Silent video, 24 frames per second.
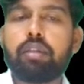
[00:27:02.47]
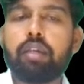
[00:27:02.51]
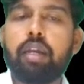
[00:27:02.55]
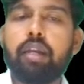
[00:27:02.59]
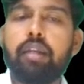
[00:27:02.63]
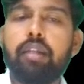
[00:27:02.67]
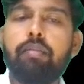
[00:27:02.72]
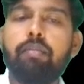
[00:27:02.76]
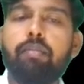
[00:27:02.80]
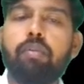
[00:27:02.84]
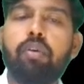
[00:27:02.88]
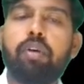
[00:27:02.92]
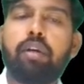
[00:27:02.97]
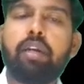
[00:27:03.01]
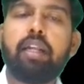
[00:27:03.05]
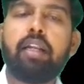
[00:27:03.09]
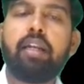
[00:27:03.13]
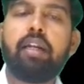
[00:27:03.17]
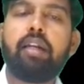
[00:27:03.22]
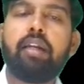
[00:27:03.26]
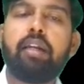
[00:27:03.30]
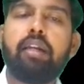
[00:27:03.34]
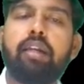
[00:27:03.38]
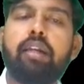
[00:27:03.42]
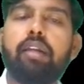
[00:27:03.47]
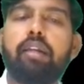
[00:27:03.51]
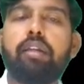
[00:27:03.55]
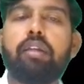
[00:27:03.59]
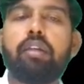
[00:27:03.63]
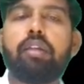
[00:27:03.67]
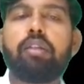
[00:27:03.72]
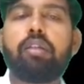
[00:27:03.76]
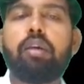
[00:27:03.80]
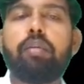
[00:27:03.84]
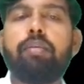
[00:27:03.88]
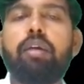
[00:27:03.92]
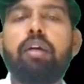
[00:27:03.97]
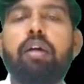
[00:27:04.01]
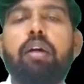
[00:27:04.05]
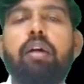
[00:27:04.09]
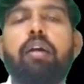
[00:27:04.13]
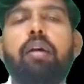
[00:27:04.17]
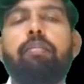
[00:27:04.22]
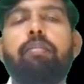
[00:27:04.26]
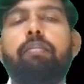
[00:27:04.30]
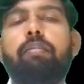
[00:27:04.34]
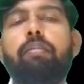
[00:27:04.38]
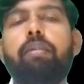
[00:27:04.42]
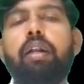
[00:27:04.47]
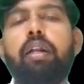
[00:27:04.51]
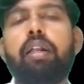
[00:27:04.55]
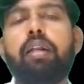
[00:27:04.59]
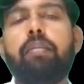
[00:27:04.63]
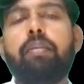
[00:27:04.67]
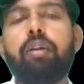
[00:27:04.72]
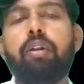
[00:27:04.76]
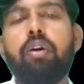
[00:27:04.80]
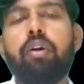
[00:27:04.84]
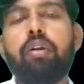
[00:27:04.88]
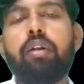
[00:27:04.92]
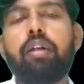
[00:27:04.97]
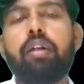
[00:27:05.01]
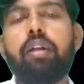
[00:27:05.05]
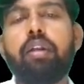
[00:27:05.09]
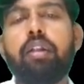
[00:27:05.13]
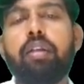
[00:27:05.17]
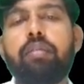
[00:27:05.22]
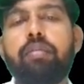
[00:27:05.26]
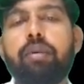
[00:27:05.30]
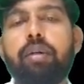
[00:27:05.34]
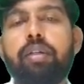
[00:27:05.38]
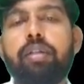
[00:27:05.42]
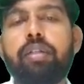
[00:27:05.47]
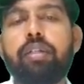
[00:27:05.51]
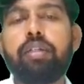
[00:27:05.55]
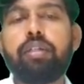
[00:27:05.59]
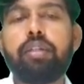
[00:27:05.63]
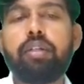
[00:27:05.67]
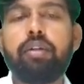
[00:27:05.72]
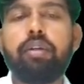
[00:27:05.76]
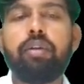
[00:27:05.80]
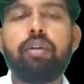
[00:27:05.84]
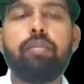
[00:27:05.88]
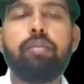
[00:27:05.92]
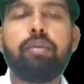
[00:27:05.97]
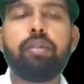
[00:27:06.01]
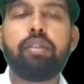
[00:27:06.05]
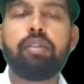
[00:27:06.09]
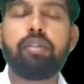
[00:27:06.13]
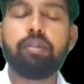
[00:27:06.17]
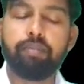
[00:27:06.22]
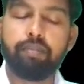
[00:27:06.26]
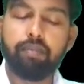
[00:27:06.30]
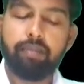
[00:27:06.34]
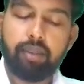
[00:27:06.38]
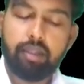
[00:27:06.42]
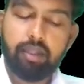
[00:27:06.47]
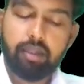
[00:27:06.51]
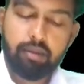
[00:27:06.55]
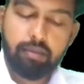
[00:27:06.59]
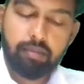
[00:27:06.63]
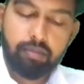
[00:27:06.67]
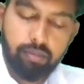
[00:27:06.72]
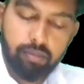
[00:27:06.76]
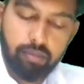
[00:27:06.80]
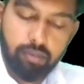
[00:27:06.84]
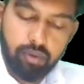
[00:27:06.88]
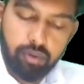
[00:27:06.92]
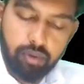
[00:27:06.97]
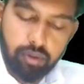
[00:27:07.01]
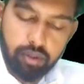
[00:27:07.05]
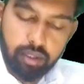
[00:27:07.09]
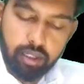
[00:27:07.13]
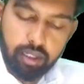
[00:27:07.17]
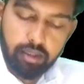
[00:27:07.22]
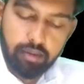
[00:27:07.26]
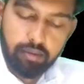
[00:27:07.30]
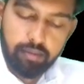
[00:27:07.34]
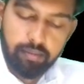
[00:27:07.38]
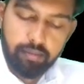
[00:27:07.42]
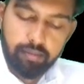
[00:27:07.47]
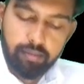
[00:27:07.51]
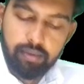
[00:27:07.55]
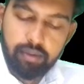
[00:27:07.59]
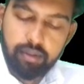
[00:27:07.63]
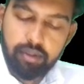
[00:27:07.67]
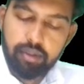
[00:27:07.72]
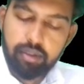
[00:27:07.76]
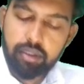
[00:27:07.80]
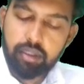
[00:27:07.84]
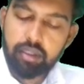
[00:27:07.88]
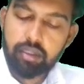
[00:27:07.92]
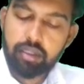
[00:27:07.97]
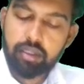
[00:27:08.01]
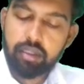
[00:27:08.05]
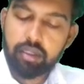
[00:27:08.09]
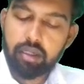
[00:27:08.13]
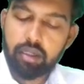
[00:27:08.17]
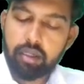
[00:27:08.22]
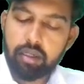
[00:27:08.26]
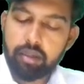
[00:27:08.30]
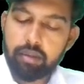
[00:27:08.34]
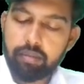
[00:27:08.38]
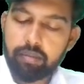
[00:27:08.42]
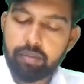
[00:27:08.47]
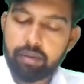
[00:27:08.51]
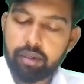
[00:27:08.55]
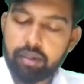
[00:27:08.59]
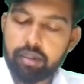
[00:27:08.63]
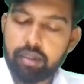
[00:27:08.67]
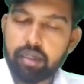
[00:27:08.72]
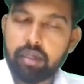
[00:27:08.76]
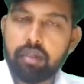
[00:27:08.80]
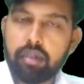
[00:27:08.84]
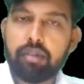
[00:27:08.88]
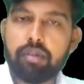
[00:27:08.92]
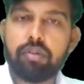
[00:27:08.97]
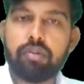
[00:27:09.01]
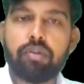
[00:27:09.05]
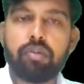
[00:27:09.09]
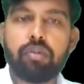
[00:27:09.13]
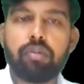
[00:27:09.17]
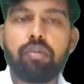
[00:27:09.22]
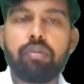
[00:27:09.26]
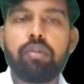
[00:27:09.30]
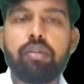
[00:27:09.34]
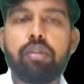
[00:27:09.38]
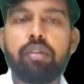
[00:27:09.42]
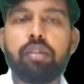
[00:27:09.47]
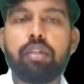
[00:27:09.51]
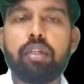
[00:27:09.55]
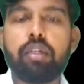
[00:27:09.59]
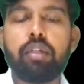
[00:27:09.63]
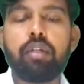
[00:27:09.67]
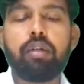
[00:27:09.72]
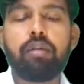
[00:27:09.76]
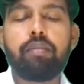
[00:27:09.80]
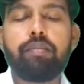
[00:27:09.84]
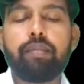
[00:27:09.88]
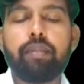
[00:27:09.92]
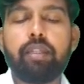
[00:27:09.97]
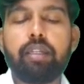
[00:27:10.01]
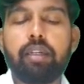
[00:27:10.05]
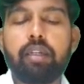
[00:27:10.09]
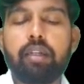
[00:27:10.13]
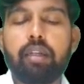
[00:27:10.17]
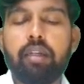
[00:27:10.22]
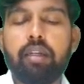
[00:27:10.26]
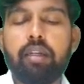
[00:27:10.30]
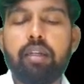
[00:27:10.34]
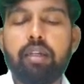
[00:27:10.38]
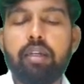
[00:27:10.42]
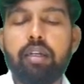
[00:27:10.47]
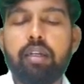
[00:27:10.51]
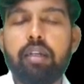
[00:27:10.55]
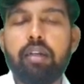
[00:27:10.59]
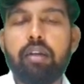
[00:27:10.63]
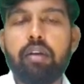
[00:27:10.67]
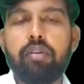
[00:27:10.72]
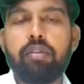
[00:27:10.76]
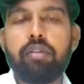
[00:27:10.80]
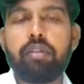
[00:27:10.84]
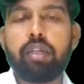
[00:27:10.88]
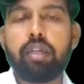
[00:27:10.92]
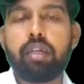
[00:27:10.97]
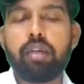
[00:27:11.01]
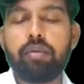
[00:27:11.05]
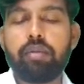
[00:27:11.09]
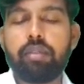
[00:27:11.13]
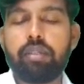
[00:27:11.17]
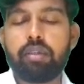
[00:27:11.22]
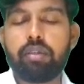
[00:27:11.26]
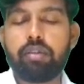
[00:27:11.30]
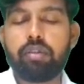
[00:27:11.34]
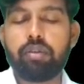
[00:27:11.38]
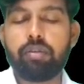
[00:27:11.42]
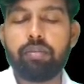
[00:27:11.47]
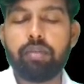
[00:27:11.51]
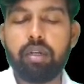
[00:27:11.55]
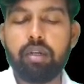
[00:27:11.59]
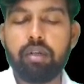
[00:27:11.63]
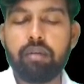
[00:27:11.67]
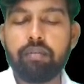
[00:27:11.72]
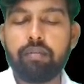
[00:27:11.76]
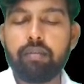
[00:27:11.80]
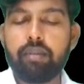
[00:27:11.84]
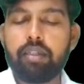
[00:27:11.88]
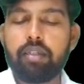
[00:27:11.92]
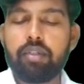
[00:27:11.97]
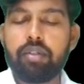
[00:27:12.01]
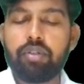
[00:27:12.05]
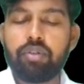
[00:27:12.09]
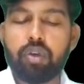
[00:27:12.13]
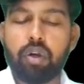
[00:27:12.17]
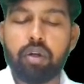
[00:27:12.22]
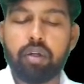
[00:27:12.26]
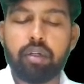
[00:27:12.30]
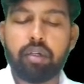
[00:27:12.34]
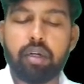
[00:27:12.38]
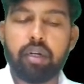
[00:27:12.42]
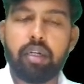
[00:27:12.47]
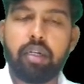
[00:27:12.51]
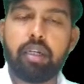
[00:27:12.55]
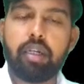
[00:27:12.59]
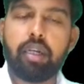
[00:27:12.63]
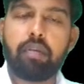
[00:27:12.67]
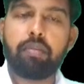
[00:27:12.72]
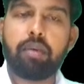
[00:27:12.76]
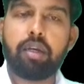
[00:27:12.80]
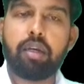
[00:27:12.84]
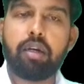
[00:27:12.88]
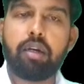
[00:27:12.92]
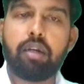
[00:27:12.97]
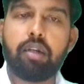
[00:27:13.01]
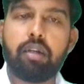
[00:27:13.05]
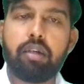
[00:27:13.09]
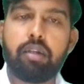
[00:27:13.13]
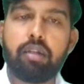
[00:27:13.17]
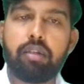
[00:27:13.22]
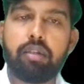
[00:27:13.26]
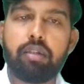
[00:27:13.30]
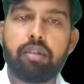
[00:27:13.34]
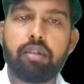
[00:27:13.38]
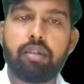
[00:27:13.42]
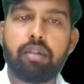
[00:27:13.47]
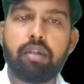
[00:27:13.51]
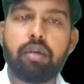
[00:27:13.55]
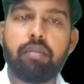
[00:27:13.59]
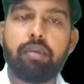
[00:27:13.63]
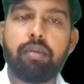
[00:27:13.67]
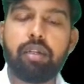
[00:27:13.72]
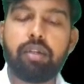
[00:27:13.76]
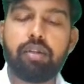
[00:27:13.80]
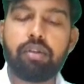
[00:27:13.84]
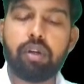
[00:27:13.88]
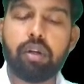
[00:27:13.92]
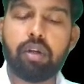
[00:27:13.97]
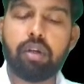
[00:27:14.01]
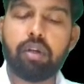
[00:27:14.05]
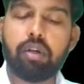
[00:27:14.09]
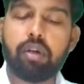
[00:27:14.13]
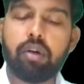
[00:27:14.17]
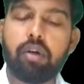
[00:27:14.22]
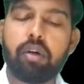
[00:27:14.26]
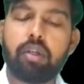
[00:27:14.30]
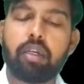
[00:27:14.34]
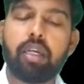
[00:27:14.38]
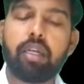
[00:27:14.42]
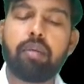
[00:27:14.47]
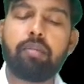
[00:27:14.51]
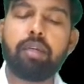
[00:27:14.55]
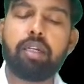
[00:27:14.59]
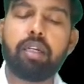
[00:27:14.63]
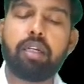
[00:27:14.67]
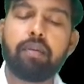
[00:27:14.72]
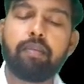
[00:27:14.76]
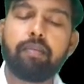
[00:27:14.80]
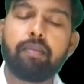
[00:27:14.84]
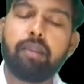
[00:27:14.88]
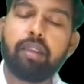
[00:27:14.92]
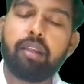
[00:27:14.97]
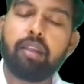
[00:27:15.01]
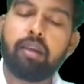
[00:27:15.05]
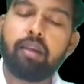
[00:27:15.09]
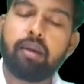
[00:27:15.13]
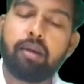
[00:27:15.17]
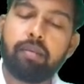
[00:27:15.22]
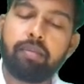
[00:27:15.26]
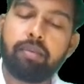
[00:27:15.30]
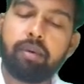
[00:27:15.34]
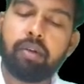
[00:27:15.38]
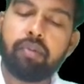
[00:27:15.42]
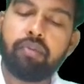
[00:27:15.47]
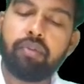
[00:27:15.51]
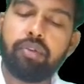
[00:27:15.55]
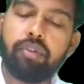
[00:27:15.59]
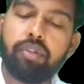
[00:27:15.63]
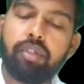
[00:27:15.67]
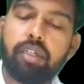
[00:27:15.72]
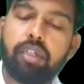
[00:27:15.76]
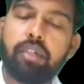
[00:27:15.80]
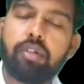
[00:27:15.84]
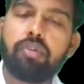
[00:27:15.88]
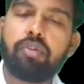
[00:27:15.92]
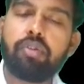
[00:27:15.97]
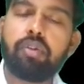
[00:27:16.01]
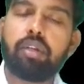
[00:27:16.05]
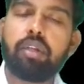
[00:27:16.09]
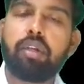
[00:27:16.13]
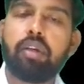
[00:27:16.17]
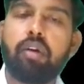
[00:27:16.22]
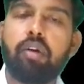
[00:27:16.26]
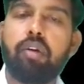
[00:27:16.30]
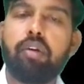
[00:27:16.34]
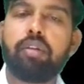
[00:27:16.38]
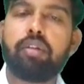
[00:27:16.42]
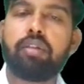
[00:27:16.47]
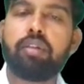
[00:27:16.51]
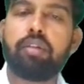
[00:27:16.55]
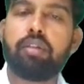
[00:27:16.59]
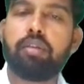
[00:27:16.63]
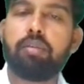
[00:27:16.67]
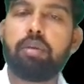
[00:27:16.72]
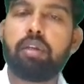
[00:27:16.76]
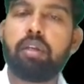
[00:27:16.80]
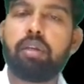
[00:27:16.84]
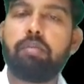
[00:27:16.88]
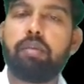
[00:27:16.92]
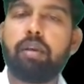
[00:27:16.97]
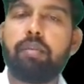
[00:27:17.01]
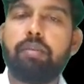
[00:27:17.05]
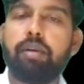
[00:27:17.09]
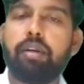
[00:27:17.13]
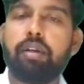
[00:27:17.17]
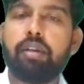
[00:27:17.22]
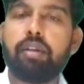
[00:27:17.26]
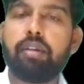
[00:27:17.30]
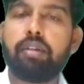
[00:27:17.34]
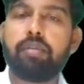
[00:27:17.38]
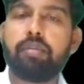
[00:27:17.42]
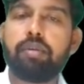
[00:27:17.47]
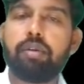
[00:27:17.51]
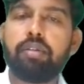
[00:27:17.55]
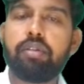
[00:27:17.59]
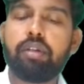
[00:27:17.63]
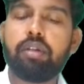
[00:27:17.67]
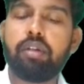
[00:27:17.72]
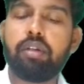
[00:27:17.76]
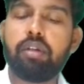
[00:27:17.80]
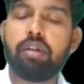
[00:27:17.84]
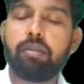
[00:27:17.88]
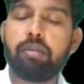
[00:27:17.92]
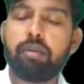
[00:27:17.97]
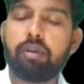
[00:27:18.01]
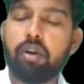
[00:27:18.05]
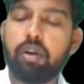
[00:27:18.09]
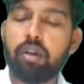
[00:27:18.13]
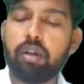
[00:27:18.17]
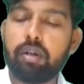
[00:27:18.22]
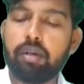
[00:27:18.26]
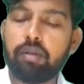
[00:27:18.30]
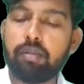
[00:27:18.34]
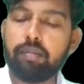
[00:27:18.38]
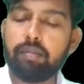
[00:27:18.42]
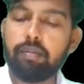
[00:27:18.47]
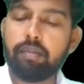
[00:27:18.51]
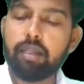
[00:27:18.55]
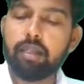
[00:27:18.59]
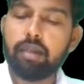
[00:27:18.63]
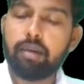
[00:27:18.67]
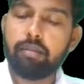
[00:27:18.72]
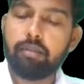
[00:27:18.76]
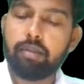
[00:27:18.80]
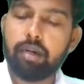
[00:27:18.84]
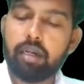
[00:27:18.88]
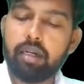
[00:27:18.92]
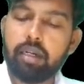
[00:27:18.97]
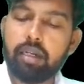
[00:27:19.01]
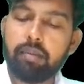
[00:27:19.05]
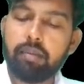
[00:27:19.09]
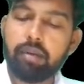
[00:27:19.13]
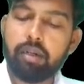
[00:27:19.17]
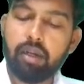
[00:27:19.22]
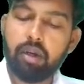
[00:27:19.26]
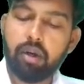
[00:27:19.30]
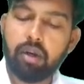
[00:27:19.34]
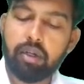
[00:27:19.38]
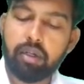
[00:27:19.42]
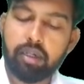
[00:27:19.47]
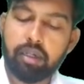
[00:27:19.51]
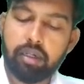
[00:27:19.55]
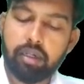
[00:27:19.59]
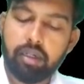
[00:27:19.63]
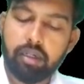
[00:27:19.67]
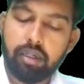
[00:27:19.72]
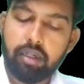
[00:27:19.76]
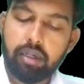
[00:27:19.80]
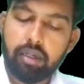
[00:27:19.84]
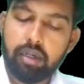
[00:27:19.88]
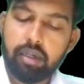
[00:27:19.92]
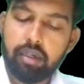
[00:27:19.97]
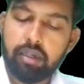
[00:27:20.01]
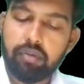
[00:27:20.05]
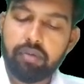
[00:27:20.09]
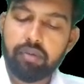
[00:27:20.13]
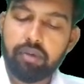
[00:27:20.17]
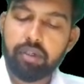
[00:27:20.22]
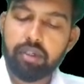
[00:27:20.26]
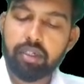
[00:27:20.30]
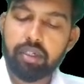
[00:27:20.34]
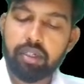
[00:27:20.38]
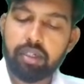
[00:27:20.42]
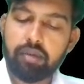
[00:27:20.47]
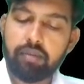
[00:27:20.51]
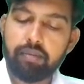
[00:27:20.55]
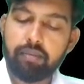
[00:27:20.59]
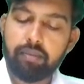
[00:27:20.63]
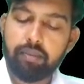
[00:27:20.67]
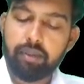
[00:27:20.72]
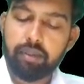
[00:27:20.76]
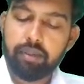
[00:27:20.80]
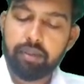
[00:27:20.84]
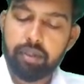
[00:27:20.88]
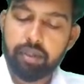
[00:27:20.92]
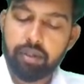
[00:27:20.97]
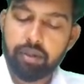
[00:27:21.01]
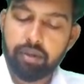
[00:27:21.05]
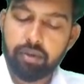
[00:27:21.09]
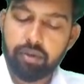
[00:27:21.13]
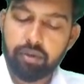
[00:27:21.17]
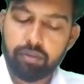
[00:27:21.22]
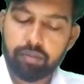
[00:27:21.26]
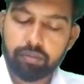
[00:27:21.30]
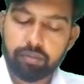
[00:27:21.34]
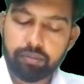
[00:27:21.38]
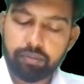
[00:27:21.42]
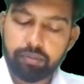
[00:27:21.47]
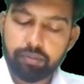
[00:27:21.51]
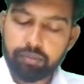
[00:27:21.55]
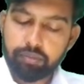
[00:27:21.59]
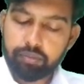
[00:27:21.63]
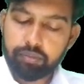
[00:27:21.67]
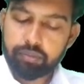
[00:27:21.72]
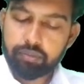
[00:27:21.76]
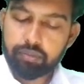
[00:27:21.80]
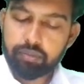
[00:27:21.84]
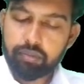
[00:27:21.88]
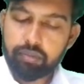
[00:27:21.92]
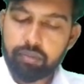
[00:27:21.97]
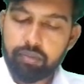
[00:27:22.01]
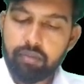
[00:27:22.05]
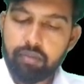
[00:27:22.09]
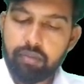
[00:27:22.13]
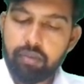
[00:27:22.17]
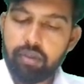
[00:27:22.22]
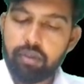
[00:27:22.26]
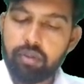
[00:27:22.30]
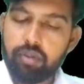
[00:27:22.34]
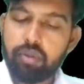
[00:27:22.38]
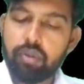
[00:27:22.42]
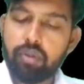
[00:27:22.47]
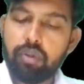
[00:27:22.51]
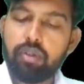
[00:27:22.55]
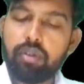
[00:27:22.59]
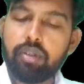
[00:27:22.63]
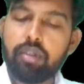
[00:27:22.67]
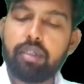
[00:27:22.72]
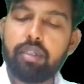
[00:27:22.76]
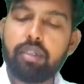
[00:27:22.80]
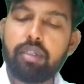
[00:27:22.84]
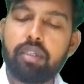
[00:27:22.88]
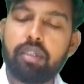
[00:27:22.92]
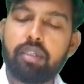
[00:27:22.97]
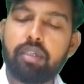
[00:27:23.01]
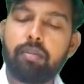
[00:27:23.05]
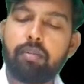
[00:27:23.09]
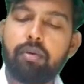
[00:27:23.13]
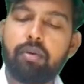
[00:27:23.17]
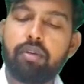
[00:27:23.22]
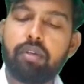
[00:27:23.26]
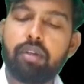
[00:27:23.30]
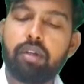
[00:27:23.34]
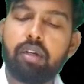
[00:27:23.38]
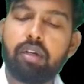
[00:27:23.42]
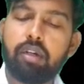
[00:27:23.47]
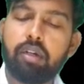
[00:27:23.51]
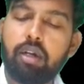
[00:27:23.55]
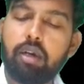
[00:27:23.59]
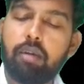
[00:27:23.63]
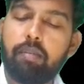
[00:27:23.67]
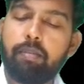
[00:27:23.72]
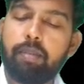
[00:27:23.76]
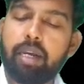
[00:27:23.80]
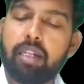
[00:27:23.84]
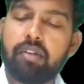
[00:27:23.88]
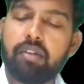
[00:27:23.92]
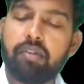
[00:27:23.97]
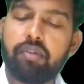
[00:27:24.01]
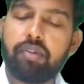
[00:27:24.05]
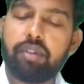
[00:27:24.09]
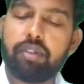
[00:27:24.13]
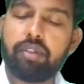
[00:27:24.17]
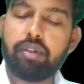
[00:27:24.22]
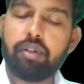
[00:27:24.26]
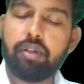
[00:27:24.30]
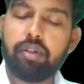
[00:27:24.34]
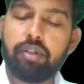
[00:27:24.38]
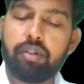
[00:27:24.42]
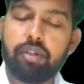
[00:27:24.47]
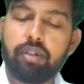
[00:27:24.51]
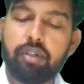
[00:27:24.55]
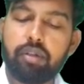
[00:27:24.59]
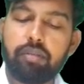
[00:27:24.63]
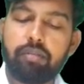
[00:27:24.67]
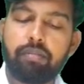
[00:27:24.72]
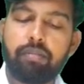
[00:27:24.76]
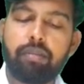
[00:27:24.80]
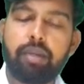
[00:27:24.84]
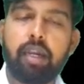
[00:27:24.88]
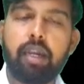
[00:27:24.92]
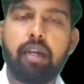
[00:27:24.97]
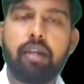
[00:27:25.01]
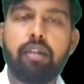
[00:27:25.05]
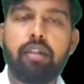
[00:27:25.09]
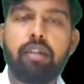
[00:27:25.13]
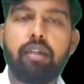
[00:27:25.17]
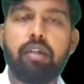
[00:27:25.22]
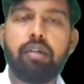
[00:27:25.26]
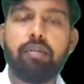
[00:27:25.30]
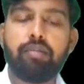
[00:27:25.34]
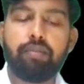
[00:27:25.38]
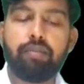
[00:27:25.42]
and the mortality in case of the multiple organ dysfunction syndrome is more than 60%. So these are the clinical consequences of the shock. It can be unresuscitable shock, or can be reperfusion injury, or systemic inflammatory response syndrome, or a multiple organ dysfunction syndrome. So this is about the pathophysiology behind the.